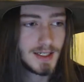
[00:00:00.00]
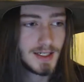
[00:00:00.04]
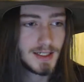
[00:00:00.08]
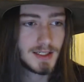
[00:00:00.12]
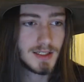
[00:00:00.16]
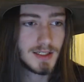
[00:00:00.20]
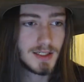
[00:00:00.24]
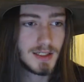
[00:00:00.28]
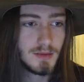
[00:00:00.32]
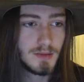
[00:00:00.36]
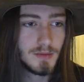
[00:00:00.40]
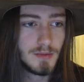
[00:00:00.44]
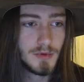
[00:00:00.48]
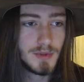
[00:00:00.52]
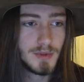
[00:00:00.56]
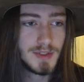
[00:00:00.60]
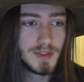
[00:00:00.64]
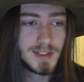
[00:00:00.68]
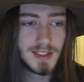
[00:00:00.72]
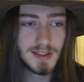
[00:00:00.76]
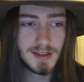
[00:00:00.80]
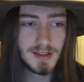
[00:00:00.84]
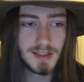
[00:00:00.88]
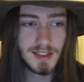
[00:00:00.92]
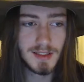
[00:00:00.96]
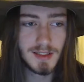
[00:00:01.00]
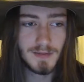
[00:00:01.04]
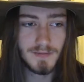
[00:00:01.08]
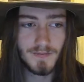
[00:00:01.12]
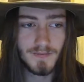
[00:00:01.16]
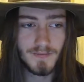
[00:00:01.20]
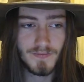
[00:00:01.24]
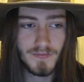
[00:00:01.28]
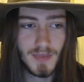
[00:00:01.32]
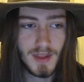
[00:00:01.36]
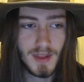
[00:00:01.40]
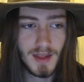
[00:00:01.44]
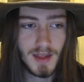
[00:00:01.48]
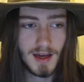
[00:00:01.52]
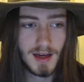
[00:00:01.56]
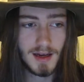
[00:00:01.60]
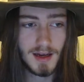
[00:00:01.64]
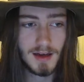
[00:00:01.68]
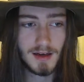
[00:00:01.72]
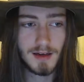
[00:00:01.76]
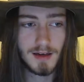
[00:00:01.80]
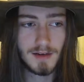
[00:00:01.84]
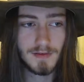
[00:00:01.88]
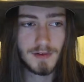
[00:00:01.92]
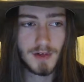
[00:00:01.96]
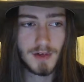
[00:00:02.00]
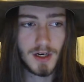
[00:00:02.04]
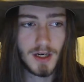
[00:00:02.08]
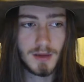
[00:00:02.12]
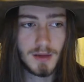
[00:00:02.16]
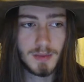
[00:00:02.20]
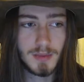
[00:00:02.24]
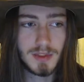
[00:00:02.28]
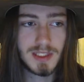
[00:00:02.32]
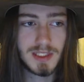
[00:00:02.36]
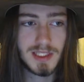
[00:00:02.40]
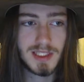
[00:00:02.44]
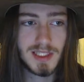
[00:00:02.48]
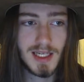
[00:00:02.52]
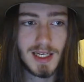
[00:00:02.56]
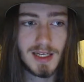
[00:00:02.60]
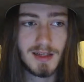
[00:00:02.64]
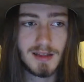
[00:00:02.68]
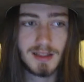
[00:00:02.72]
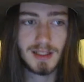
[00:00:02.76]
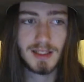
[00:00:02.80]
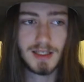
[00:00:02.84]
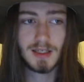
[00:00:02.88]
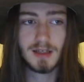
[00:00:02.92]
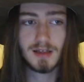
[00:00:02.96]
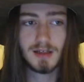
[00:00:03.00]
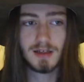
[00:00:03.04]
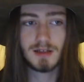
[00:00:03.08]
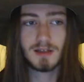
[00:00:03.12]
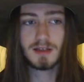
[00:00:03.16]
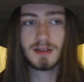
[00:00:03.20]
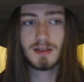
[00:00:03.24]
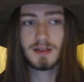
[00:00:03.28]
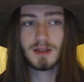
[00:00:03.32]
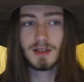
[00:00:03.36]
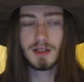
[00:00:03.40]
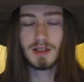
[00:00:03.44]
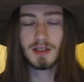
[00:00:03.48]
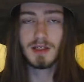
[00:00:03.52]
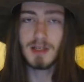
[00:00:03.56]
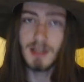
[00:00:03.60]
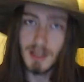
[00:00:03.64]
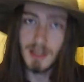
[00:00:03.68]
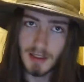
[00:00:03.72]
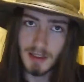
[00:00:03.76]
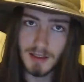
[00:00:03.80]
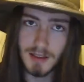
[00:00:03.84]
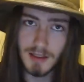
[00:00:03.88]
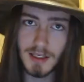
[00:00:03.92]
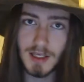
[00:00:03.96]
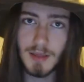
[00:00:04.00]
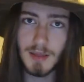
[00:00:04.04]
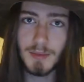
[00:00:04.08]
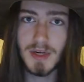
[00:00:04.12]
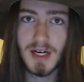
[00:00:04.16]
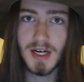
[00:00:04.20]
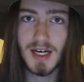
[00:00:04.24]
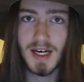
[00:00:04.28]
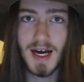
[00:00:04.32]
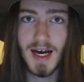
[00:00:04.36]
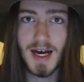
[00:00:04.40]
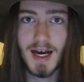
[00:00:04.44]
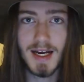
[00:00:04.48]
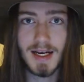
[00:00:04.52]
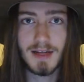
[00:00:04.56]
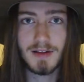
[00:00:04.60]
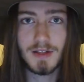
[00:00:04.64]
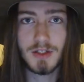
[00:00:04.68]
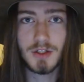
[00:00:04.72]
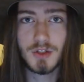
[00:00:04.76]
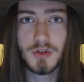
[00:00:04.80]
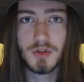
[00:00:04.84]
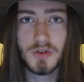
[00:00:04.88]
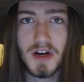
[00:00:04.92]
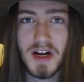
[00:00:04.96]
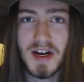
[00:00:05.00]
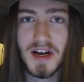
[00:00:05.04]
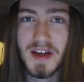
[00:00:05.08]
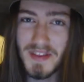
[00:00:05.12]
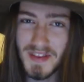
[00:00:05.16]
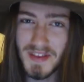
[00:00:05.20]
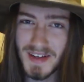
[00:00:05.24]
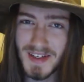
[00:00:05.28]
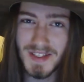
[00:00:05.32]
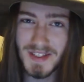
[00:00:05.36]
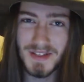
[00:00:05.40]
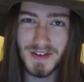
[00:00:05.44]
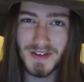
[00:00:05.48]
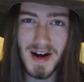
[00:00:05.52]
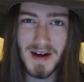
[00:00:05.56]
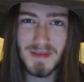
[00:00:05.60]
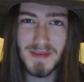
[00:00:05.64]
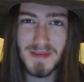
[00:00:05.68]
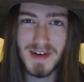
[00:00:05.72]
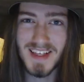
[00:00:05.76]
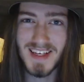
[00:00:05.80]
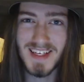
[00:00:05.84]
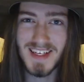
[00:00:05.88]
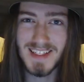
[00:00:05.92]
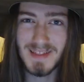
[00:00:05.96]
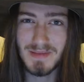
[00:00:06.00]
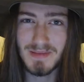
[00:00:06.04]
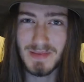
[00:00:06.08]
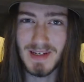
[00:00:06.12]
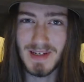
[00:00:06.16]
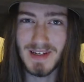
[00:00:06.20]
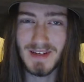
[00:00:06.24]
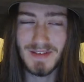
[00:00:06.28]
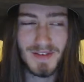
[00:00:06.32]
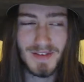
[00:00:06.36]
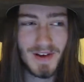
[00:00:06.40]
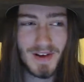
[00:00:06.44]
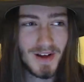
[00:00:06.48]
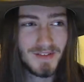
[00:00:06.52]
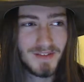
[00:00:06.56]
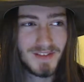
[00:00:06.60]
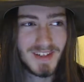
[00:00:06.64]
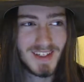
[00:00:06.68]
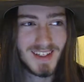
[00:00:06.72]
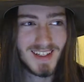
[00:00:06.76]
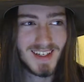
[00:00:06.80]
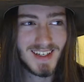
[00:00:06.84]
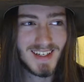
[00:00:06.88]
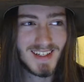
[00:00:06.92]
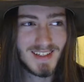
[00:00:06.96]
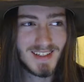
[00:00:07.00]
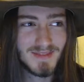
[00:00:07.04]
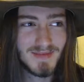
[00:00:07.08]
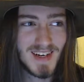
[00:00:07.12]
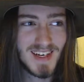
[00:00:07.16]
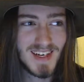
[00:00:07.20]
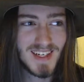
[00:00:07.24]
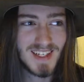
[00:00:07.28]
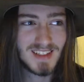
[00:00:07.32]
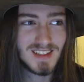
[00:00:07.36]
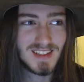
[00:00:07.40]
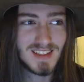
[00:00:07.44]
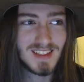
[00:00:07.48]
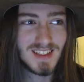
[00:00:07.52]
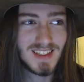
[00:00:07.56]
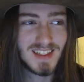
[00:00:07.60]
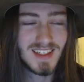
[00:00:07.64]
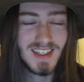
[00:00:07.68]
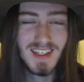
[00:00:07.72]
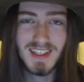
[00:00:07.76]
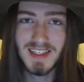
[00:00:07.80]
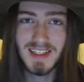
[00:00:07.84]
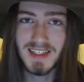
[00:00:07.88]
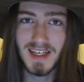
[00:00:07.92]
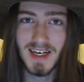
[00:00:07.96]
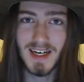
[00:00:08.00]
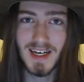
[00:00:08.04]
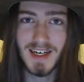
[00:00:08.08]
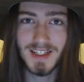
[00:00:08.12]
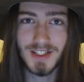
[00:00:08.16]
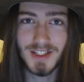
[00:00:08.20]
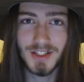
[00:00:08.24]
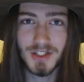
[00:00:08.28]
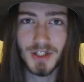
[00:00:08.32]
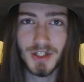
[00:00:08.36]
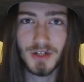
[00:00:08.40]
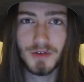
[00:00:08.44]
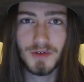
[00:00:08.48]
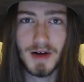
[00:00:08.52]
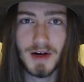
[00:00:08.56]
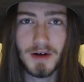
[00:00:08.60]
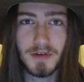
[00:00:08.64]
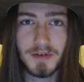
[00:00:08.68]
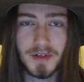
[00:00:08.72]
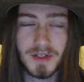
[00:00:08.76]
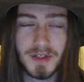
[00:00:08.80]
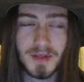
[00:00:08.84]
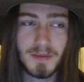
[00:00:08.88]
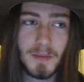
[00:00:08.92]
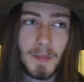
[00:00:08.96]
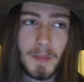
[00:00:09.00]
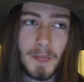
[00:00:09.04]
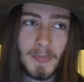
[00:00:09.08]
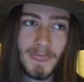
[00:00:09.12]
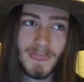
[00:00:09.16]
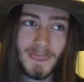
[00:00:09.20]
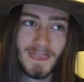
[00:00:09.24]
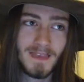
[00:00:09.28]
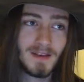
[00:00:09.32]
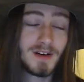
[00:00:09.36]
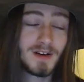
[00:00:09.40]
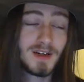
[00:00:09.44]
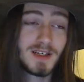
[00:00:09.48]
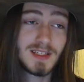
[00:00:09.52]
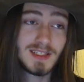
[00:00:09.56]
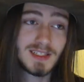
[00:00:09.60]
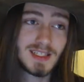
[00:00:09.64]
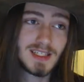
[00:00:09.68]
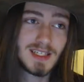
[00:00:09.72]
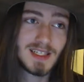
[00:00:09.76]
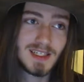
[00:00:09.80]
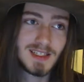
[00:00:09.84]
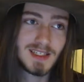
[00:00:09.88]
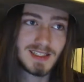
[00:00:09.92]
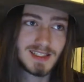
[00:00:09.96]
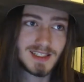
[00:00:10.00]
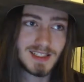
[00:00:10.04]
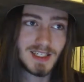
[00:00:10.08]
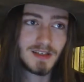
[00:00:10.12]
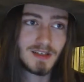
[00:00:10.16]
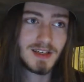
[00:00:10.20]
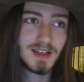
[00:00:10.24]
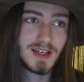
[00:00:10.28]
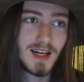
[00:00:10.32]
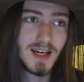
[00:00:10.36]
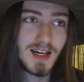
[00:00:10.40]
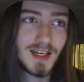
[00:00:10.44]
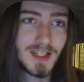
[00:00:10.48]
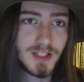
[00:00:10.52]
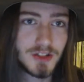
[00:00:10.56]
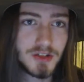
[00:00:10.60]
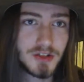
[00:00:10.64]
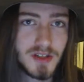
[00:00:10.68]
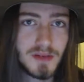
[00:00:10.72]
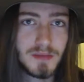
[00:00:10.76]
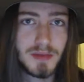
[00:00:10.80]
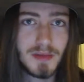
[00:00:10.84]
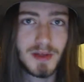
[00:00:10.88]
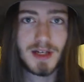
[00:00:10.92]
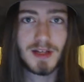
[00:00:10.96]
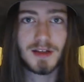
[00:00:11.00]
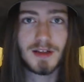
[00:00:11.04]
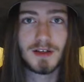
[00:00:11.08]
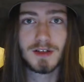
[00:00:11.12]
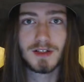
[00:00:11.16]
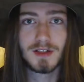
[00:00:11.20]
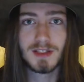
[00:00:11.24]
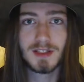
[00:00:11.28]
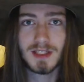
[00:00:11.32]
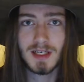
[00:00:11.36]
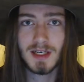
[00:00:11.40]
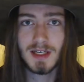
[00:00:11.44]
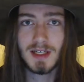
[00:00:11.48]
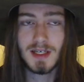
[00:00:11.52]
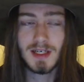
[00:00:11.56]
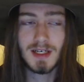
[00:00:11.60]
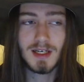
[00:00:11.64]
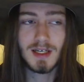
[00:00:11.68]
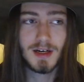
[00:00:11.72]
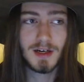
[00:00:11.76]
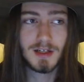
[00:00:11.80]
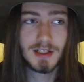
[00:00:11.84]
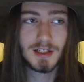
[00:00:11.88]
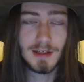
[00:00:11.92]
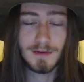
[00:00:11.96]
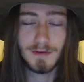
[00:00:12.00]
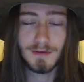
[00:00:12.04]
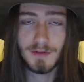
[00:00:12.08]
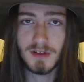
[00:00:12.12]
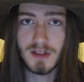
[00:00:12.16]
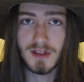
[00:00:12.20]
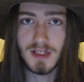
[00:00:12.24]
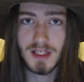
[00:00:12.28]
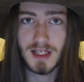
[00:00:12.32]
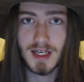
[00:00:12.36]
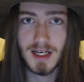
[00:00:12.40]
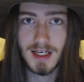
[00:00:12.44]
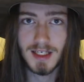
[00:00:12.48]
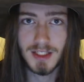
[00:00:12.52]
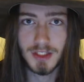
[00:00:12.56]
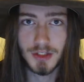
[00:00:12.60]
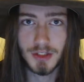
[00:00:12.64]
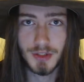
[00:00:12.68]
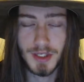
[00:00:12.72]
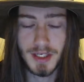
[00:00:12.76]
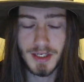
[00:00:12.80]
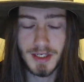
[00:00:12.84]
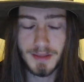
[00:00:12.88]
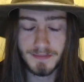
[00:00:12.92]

But recently, I've been slightly keeping an eye on the drama that he's been involved in, that he's managed to conjure around him. I guess he didn't necessarily conjure it, but others are definitely conjuring it.